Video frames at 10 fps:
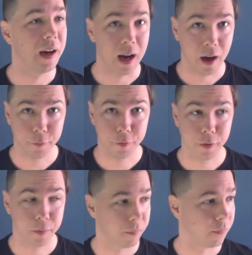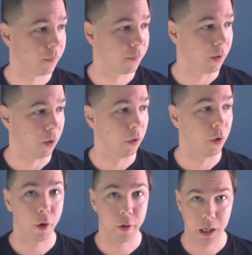after
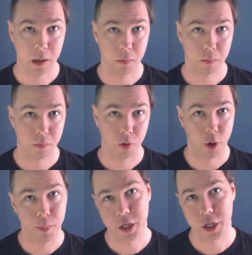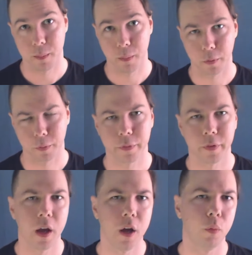loading OBJ
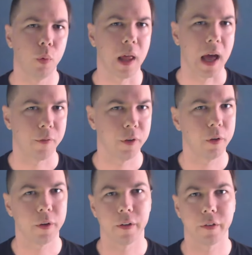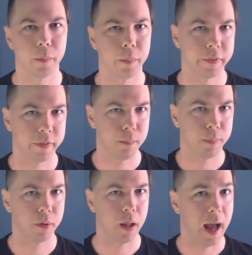models, we'll have a look at some
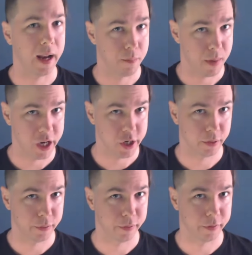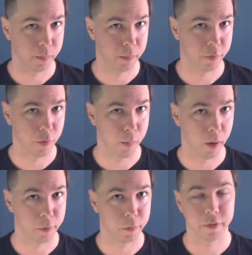simple animation systems for
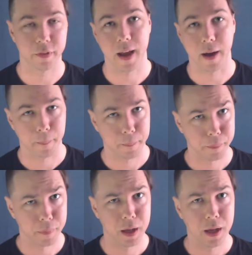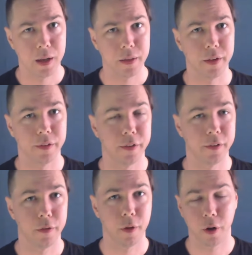models. Now, this
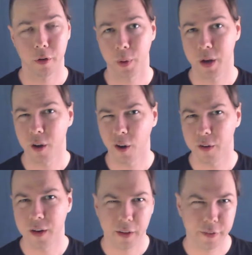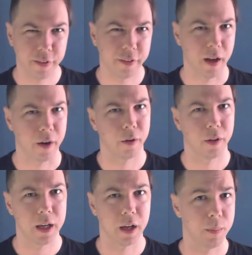is not, we're not
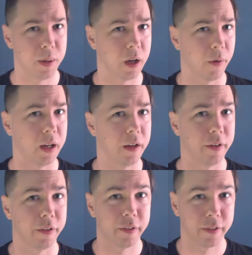necessarily going to be going into